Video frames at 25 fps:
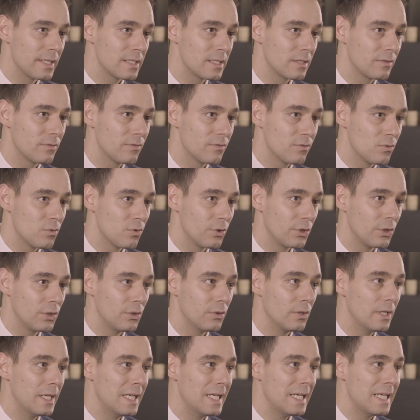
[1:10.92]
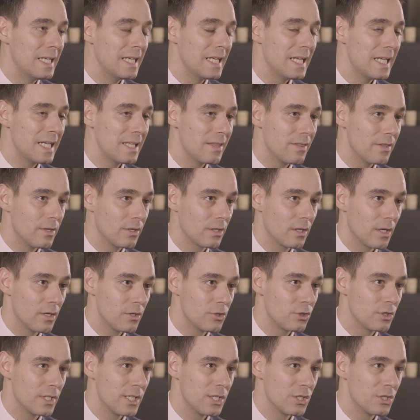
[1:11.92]
acting for you in the
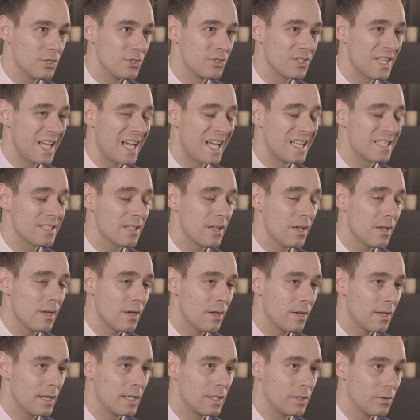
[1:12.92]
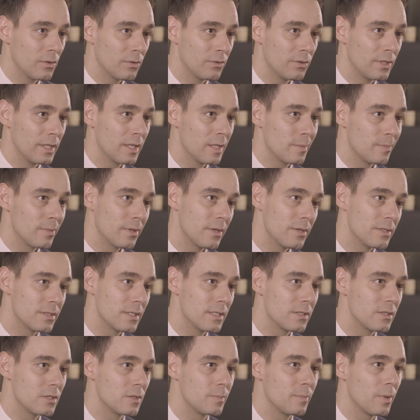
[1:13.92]
negotiations as early on in the
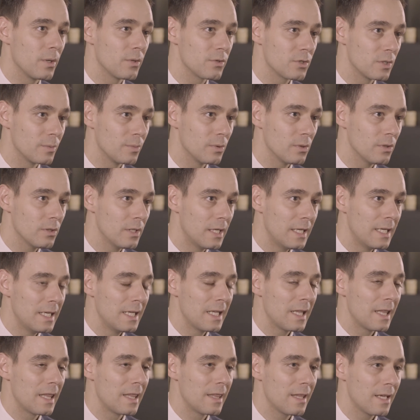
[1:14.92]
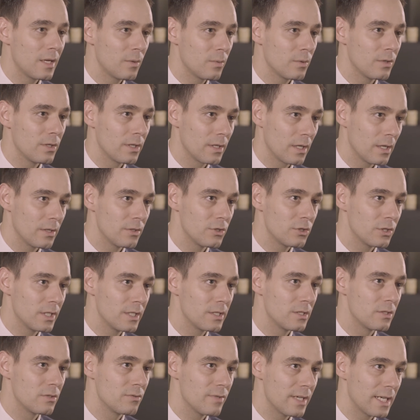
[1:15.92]
process as possible. They would
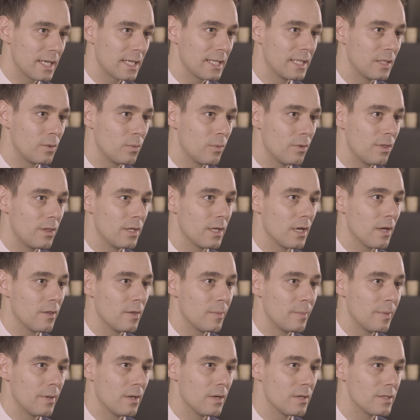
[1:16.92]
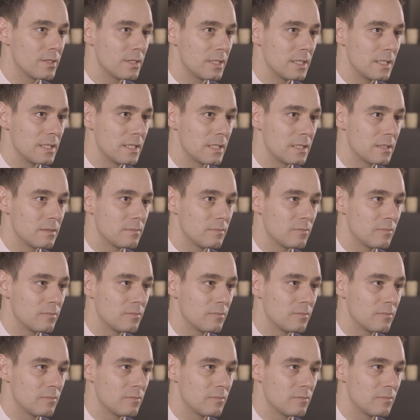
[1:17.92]
negotiate directly with the other party's